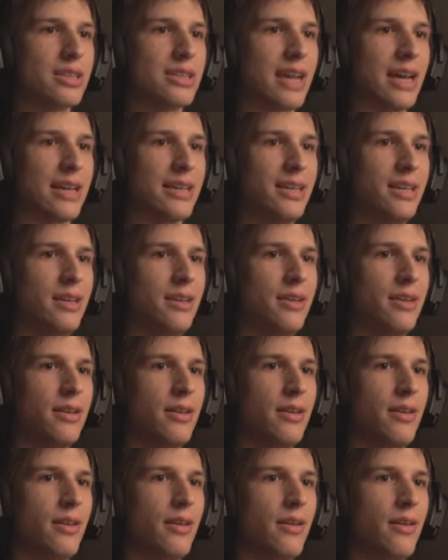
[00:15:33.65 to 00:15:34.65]
psyche.
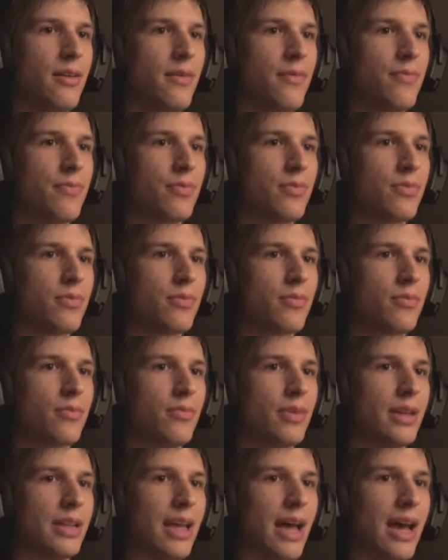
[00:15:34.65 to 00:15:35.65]

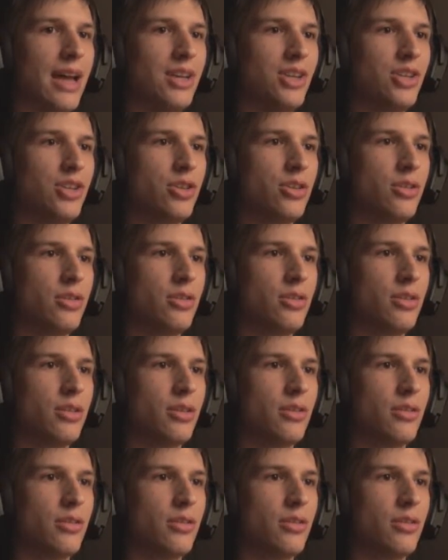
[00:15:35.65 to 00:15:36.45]
But I should...